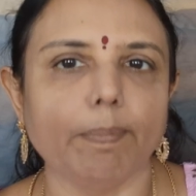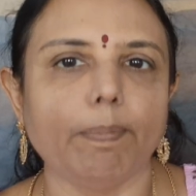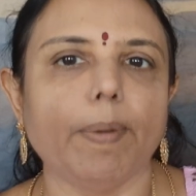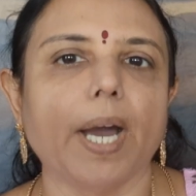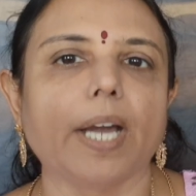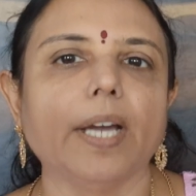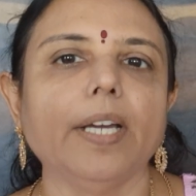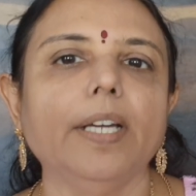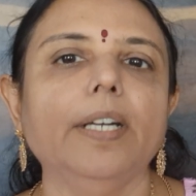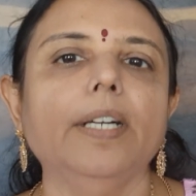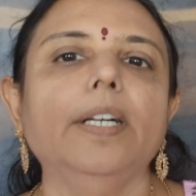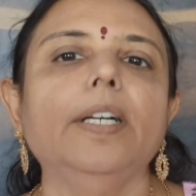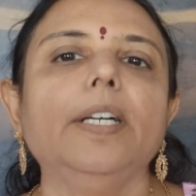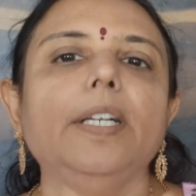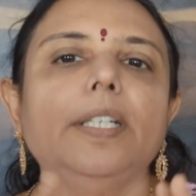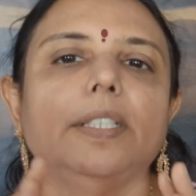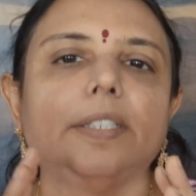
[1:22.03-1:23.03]
bug,
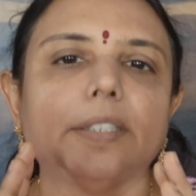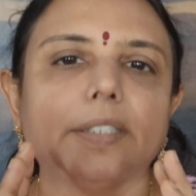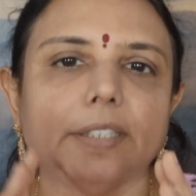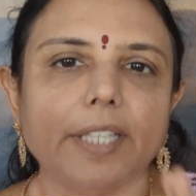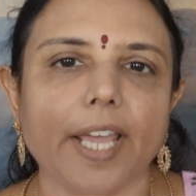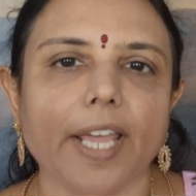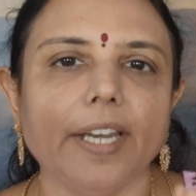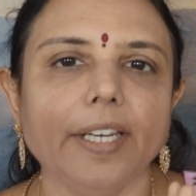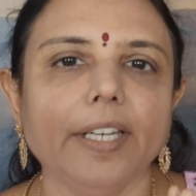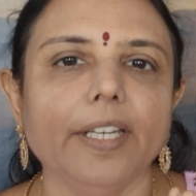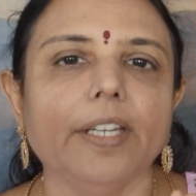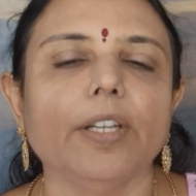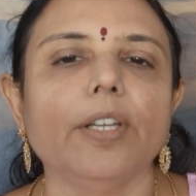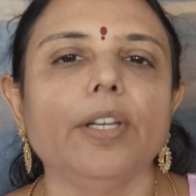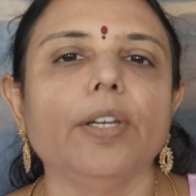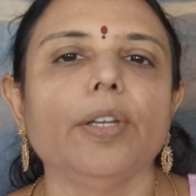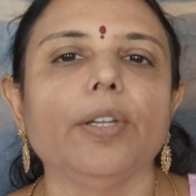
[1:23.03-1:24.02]
then
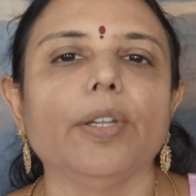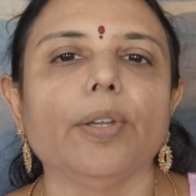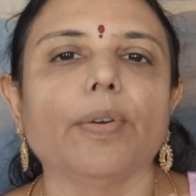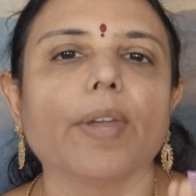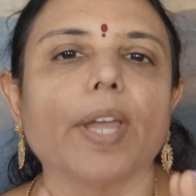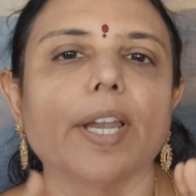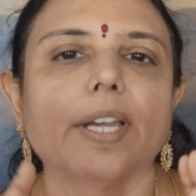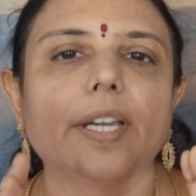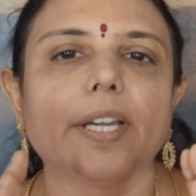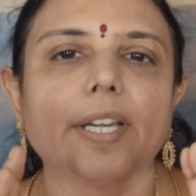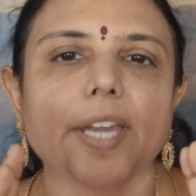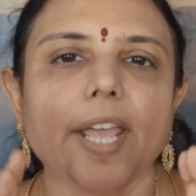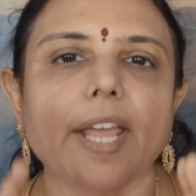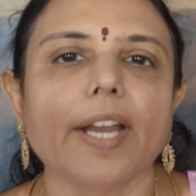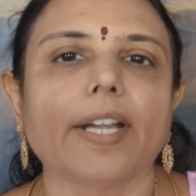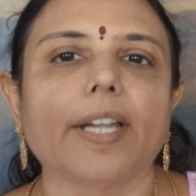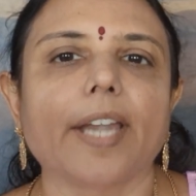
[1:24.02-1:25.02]
you can
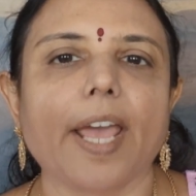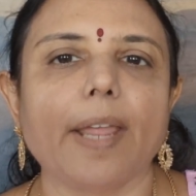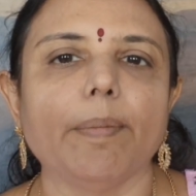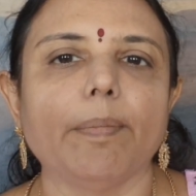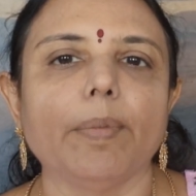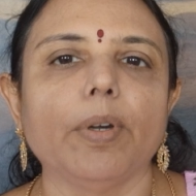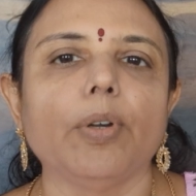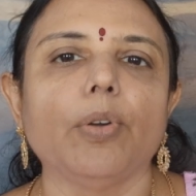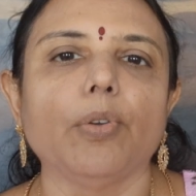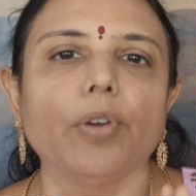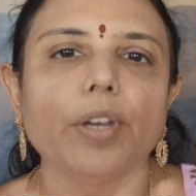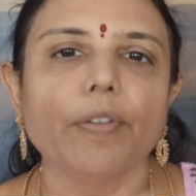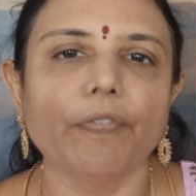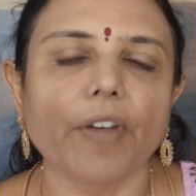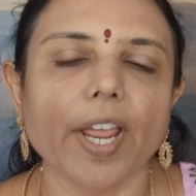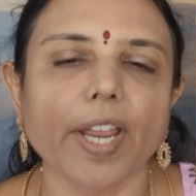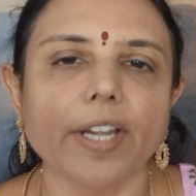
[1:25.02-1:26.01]
take time to
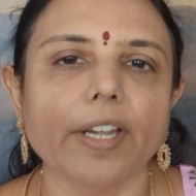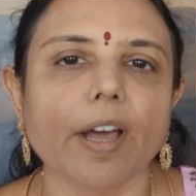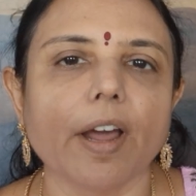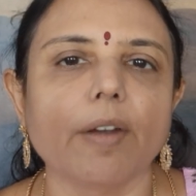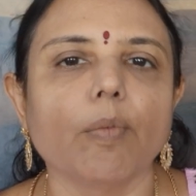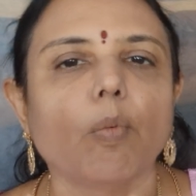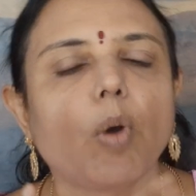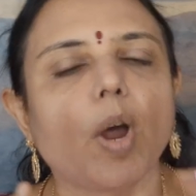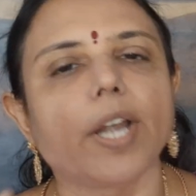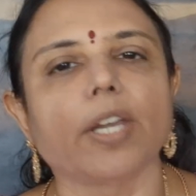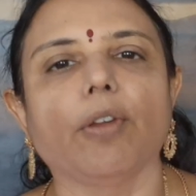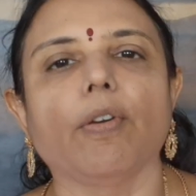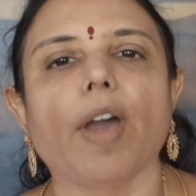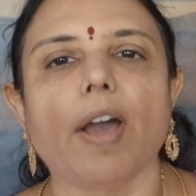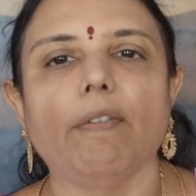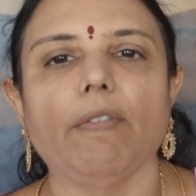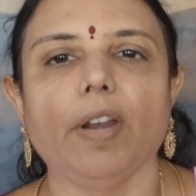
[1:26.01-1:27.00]
reflect on what
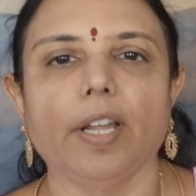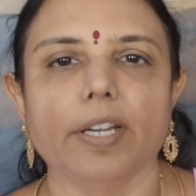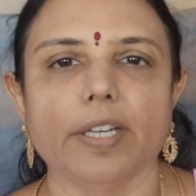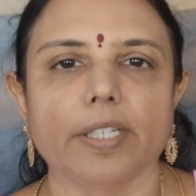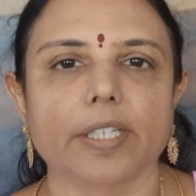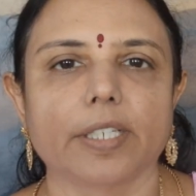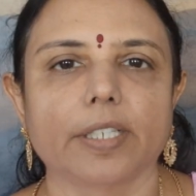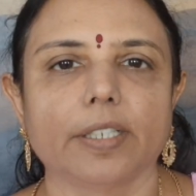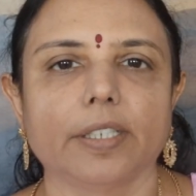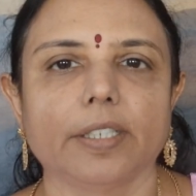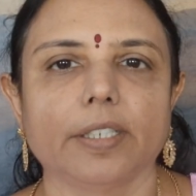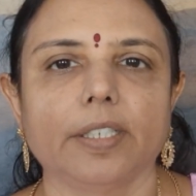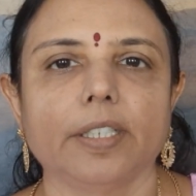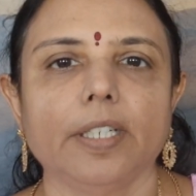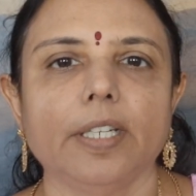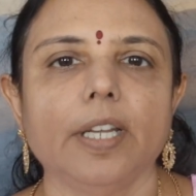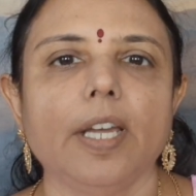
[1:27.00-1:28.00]
you have learned.
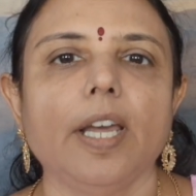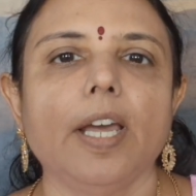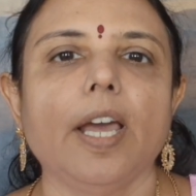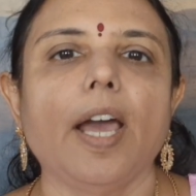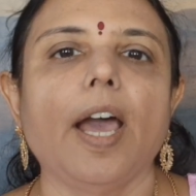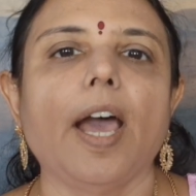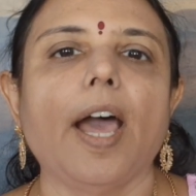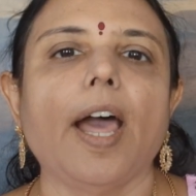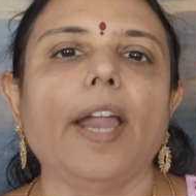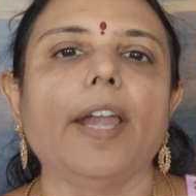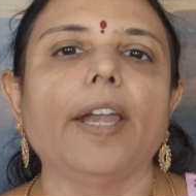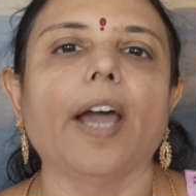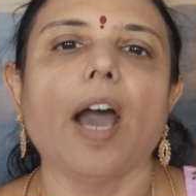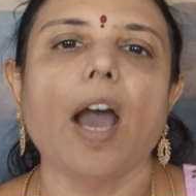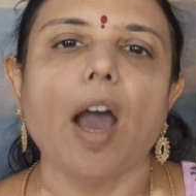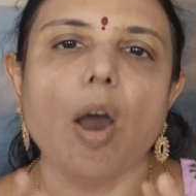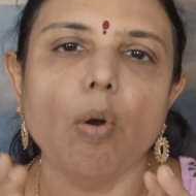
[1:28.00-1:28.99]
And
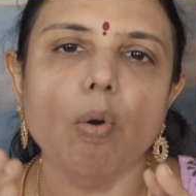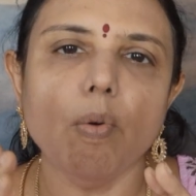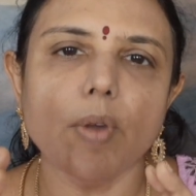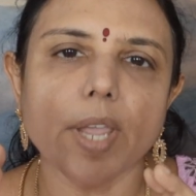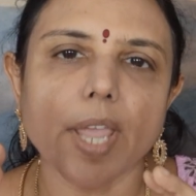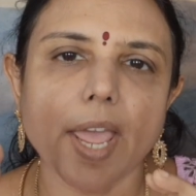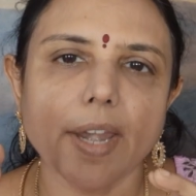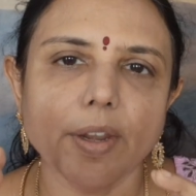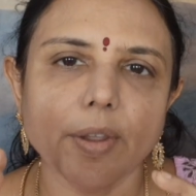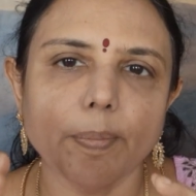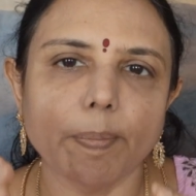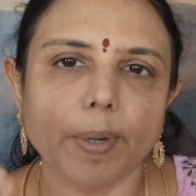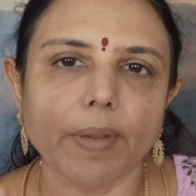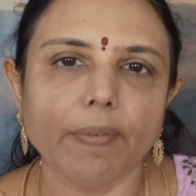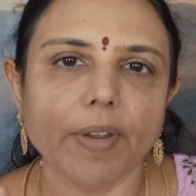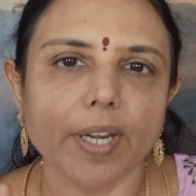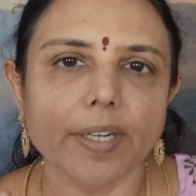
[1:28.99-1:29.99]
how can you
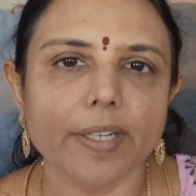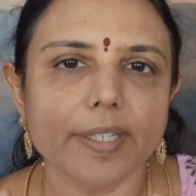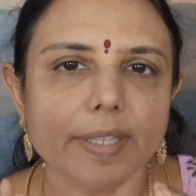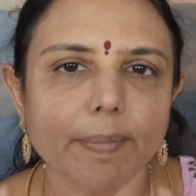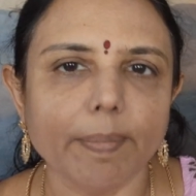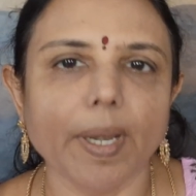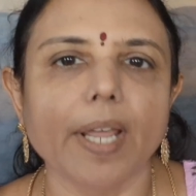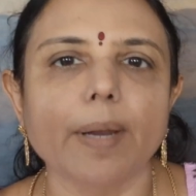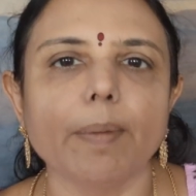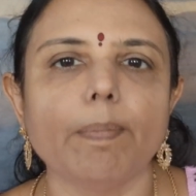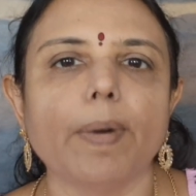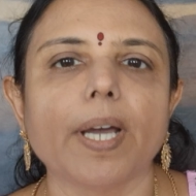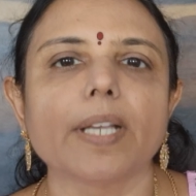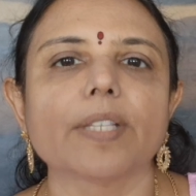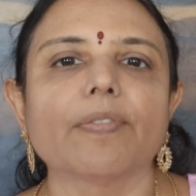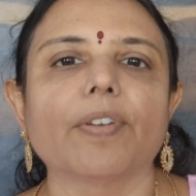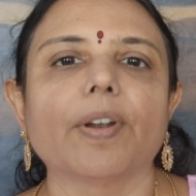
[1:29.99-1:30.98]
prevent similar
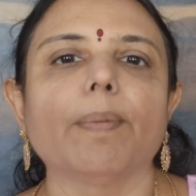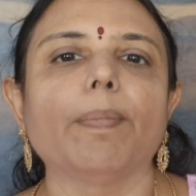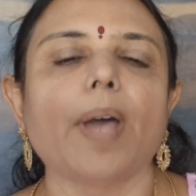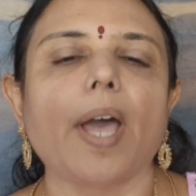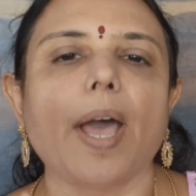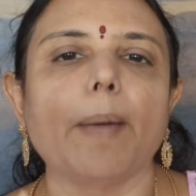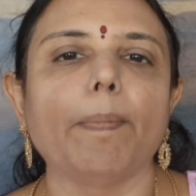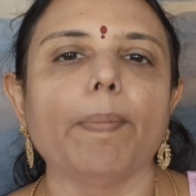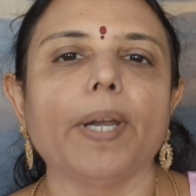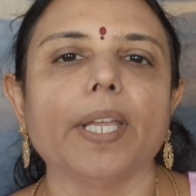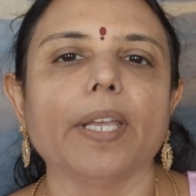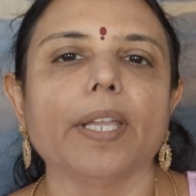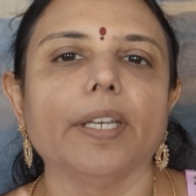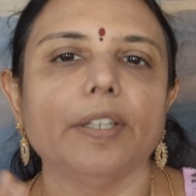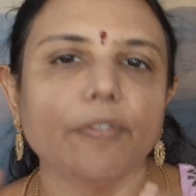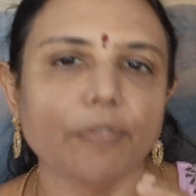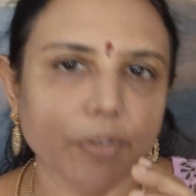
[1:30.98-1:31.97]
bugs from happening
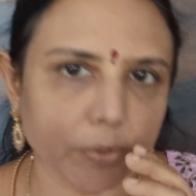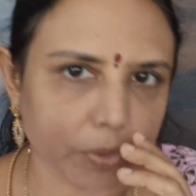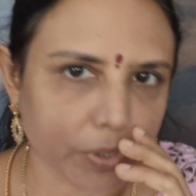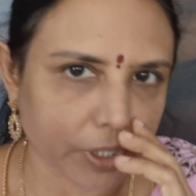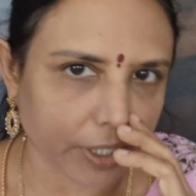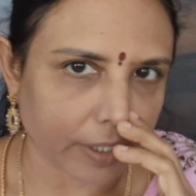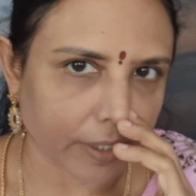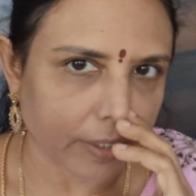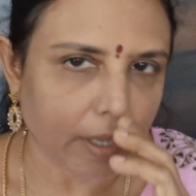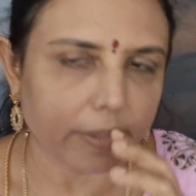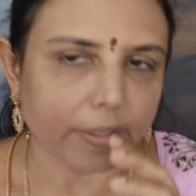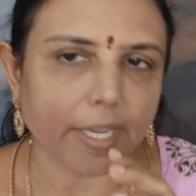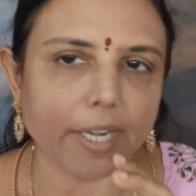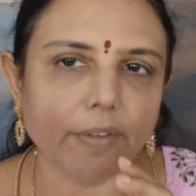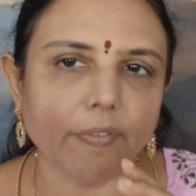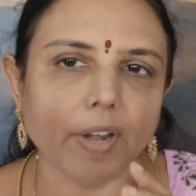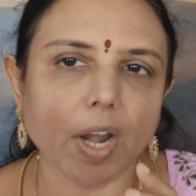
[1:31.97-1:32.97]
in the future?
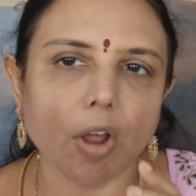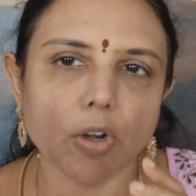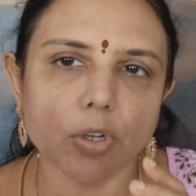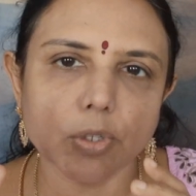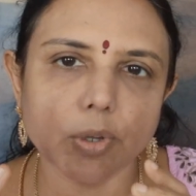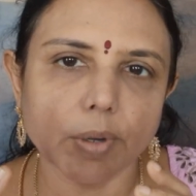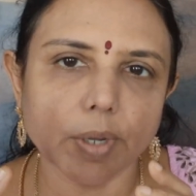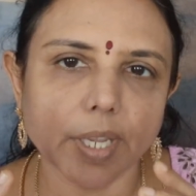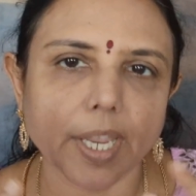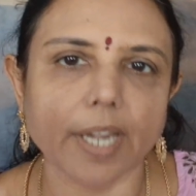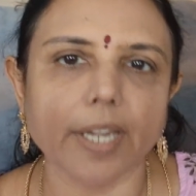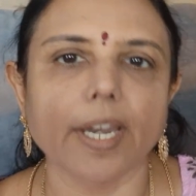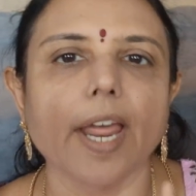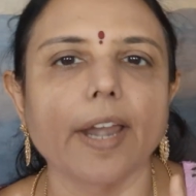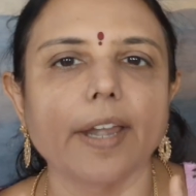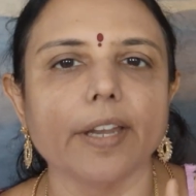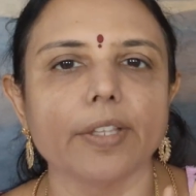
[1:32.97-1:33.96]
That will also get
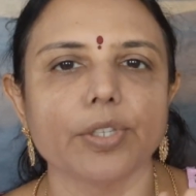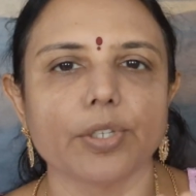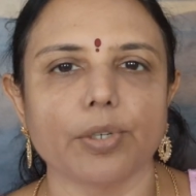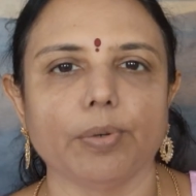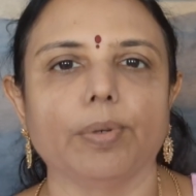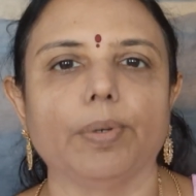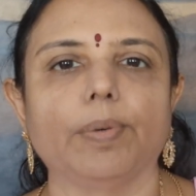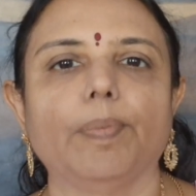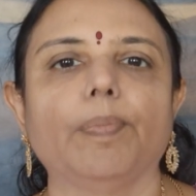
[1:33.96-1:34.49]
understood.